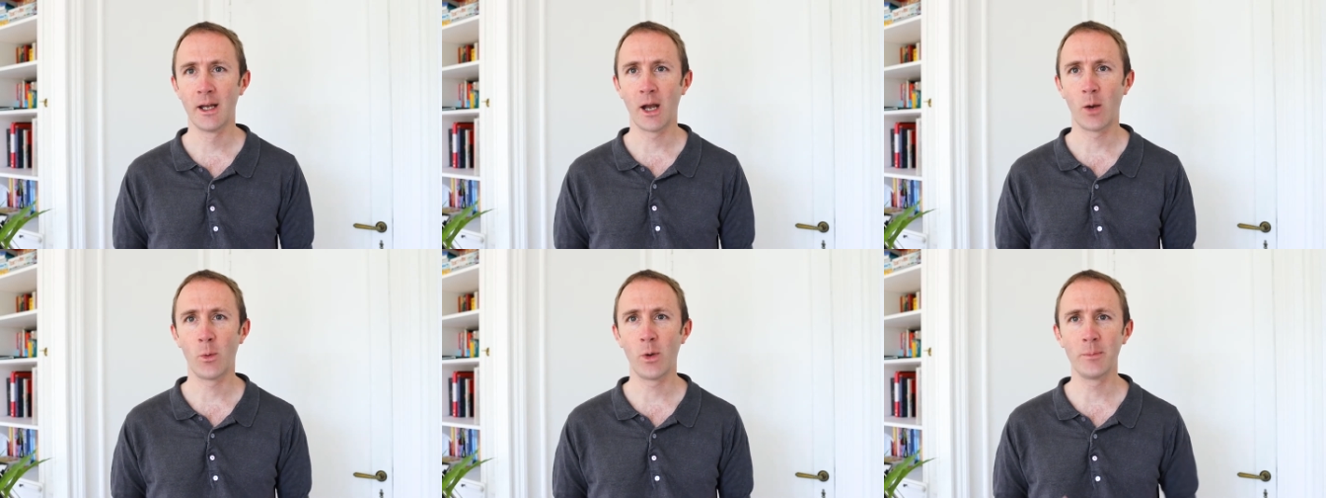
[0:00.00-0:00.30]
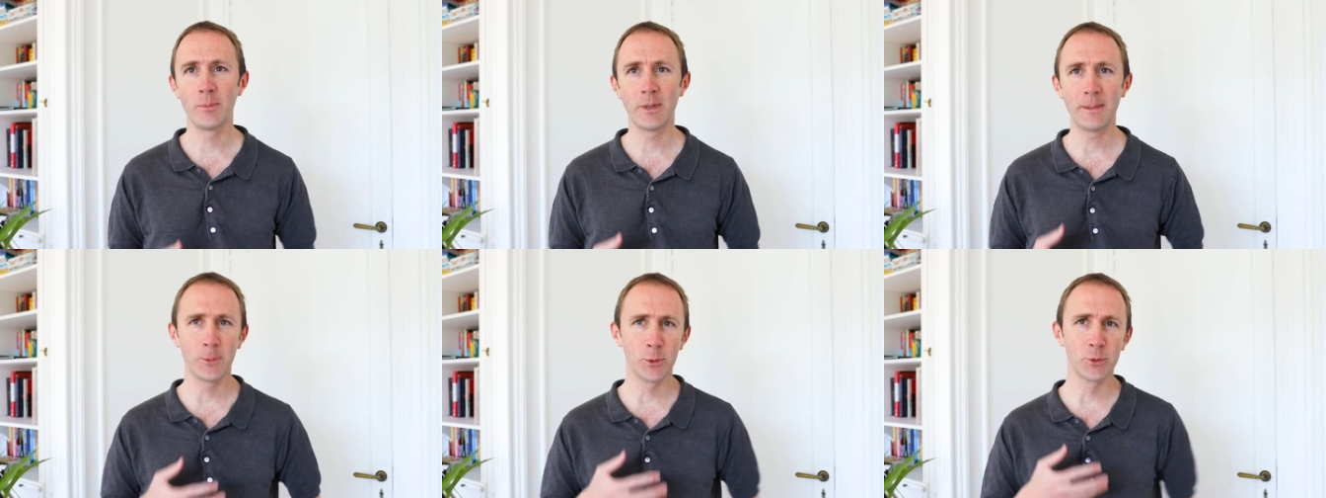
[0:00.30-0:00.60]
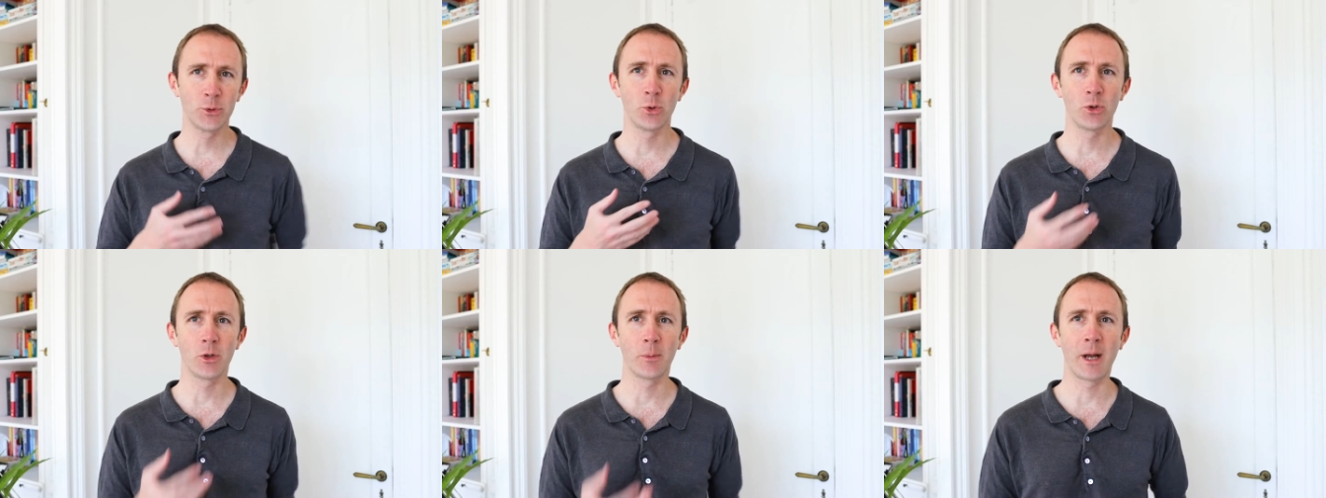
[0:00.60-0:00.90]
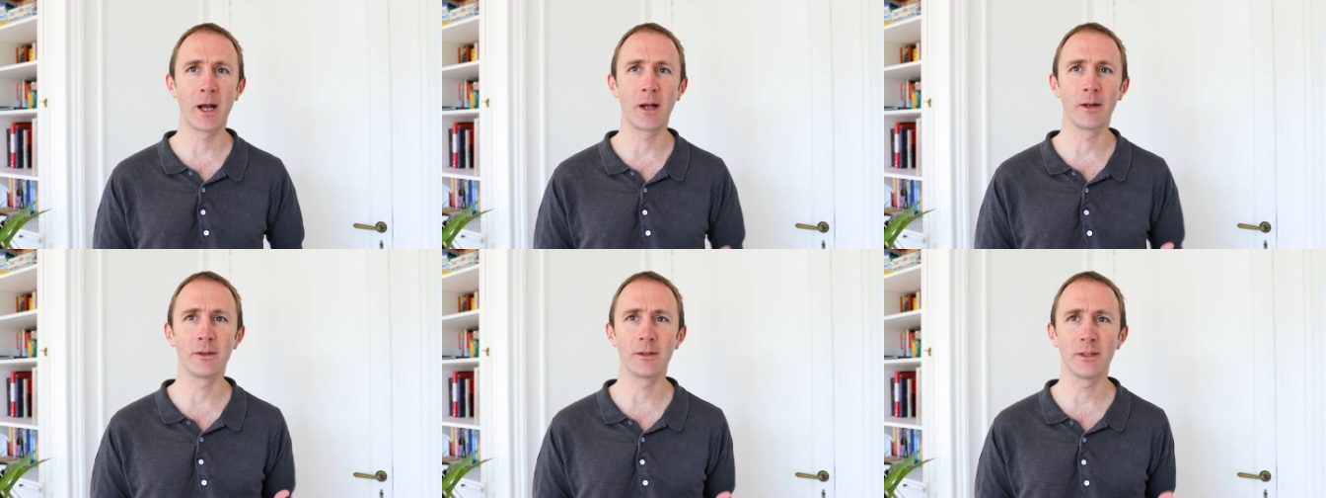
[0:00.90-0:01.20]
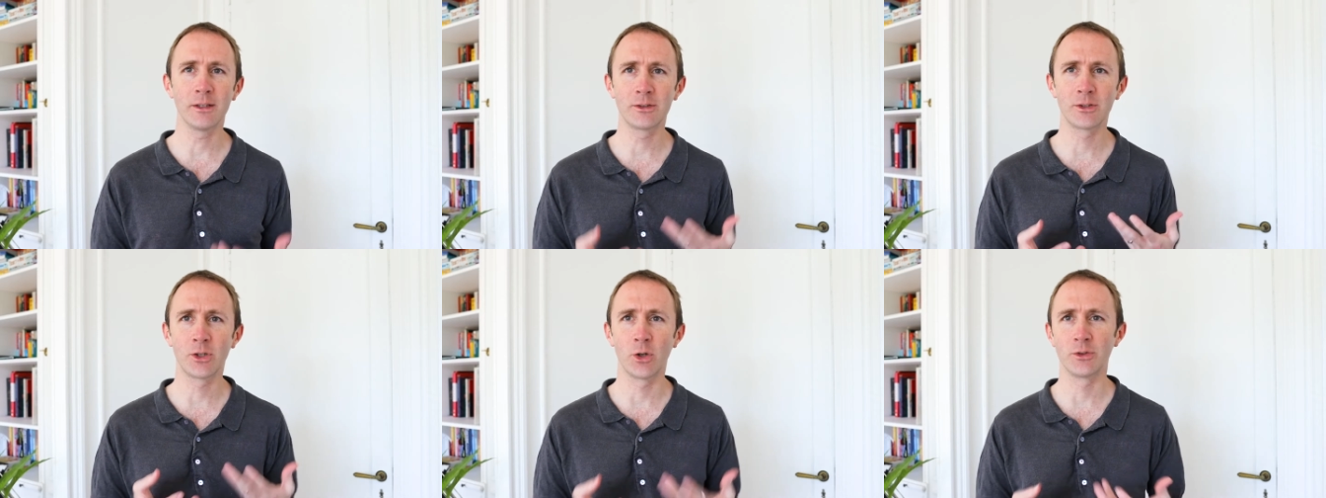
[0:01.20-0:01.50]
And when people talk about
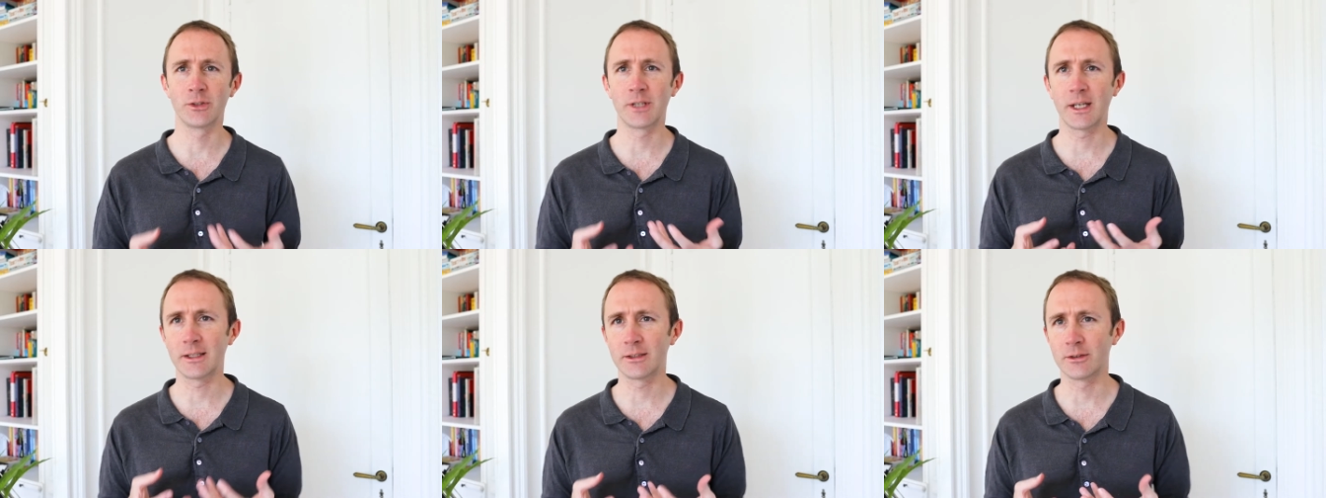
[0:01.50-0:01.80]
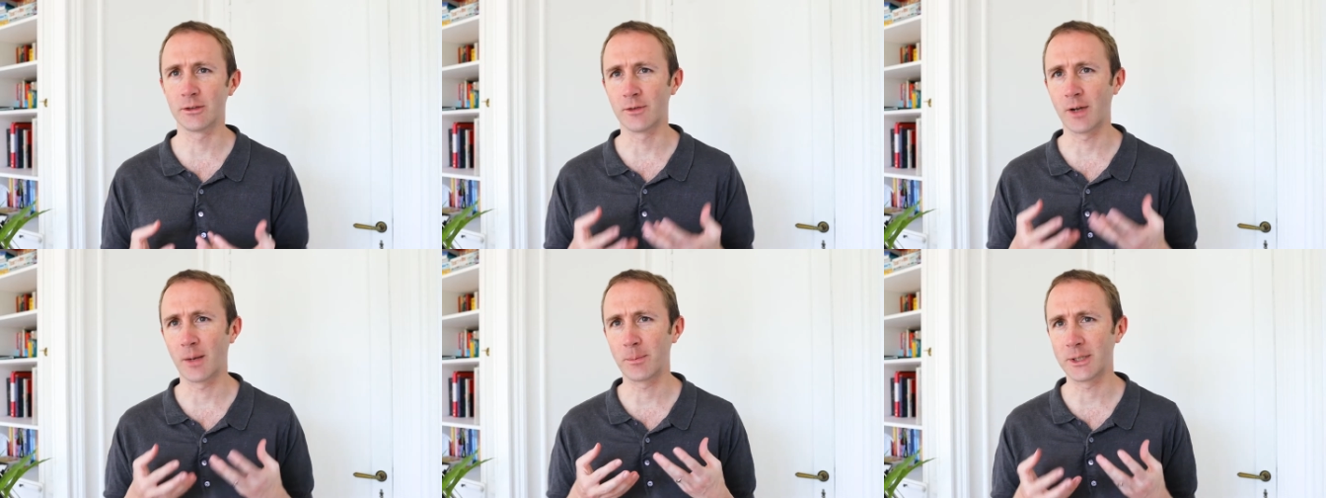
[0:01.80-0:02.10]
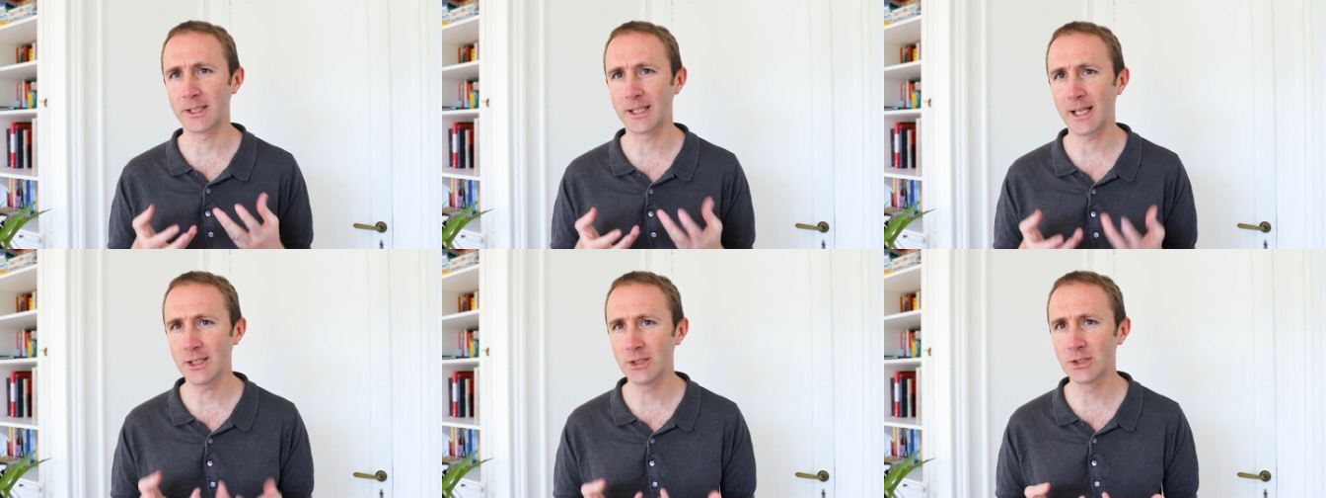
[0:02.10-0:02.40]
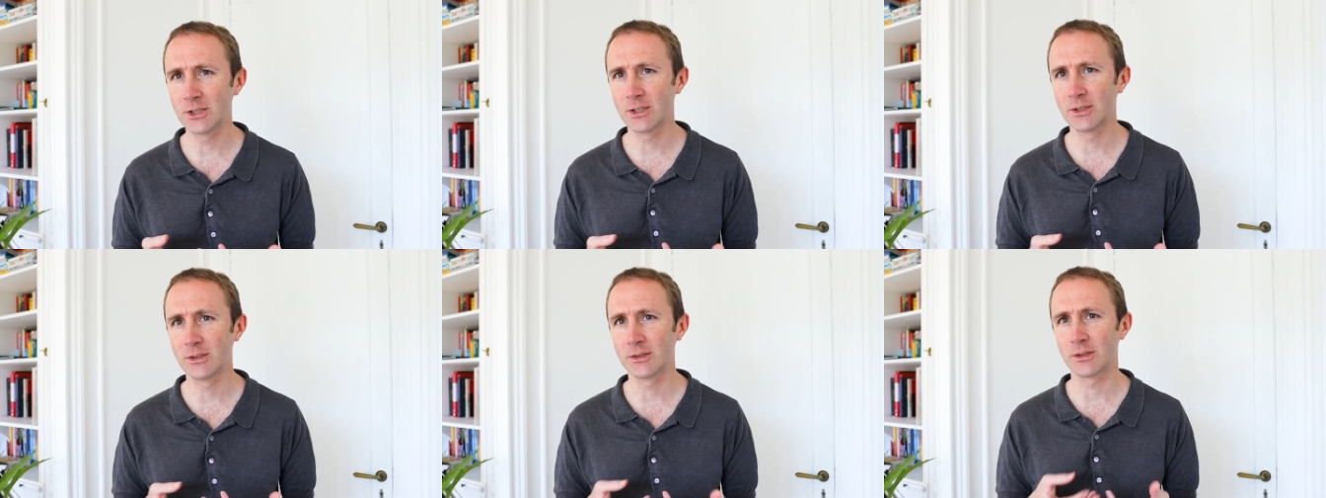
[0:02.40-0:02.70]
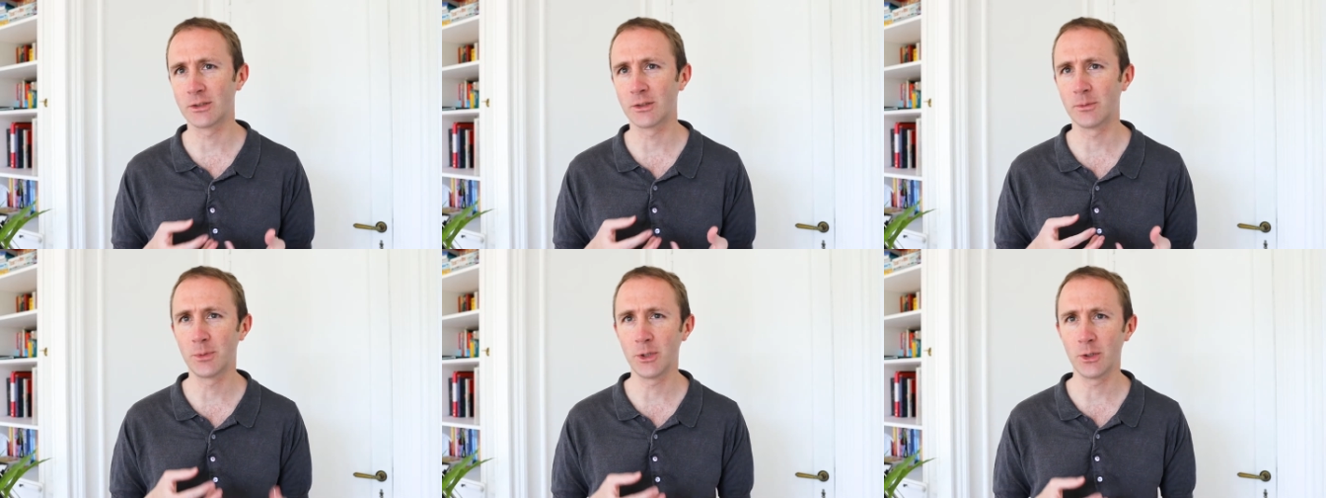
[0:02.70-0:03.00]
this context of applications
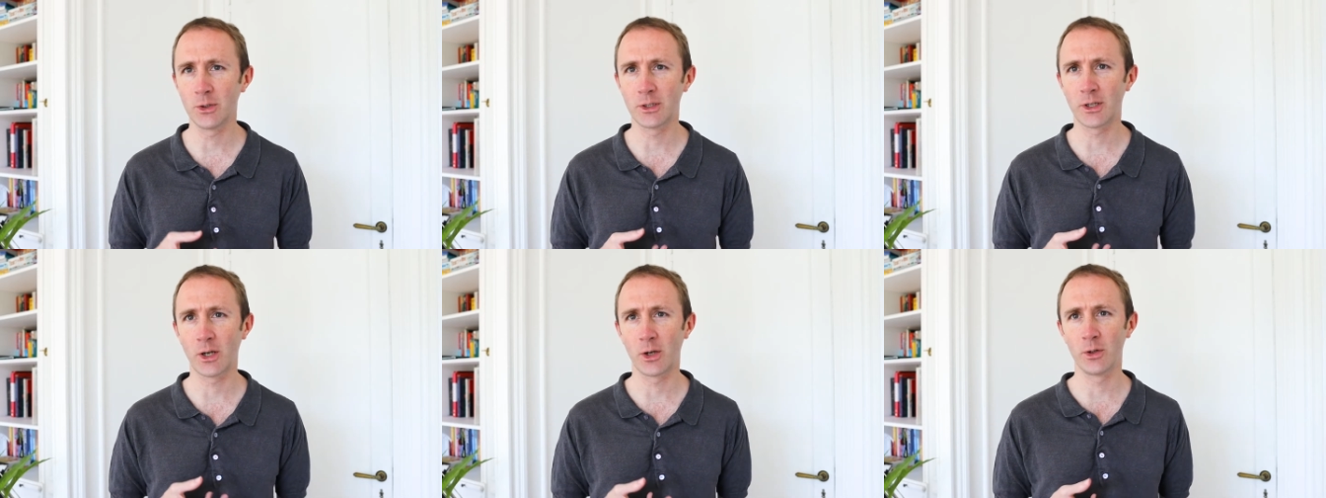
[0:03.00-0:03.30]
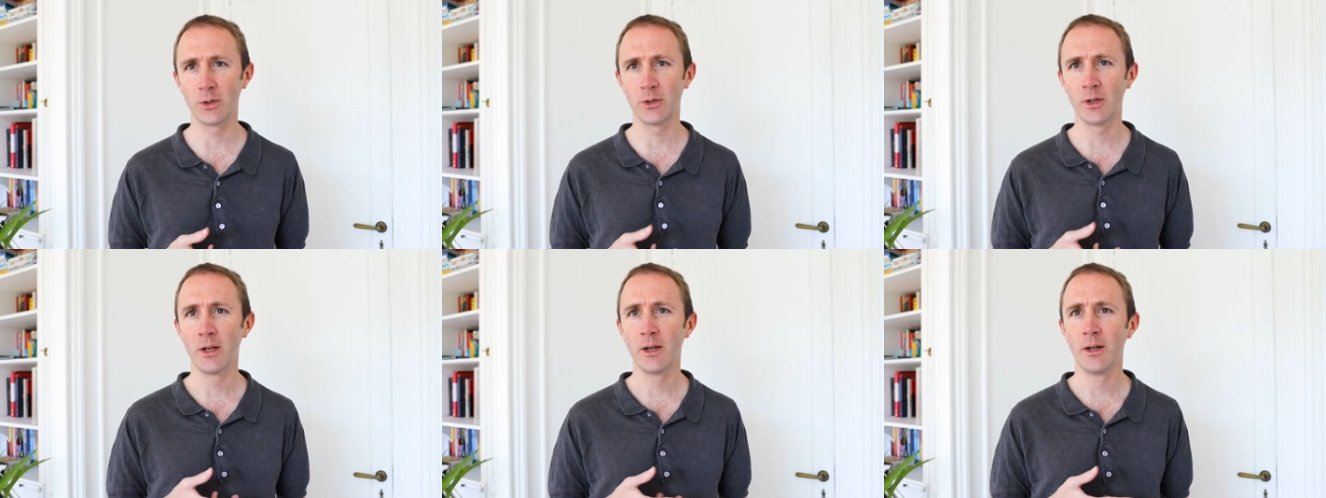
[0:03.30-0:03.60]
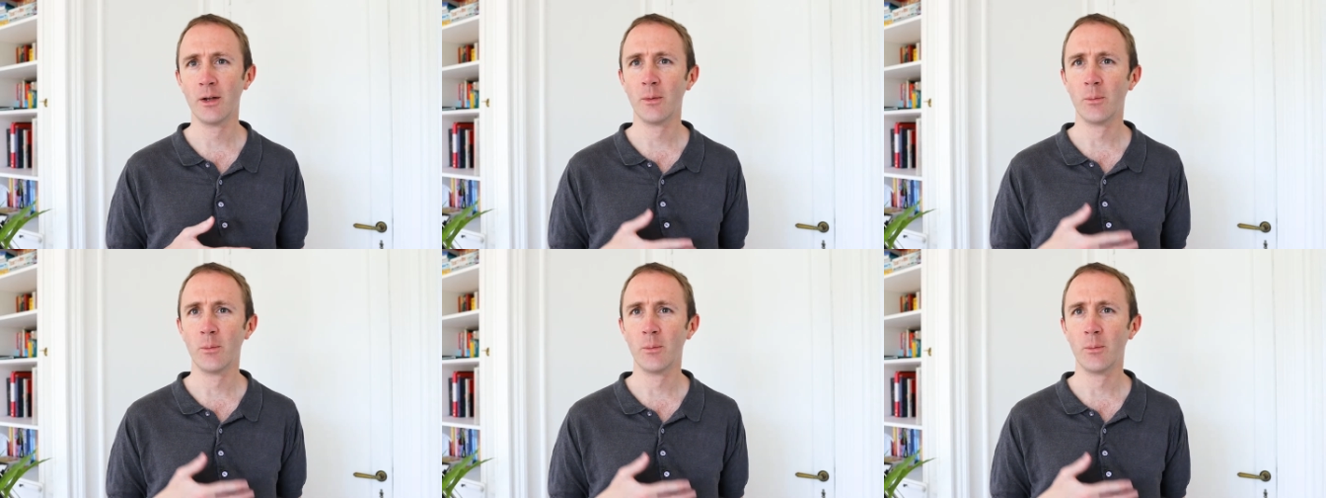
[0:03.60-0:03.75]
and computer code,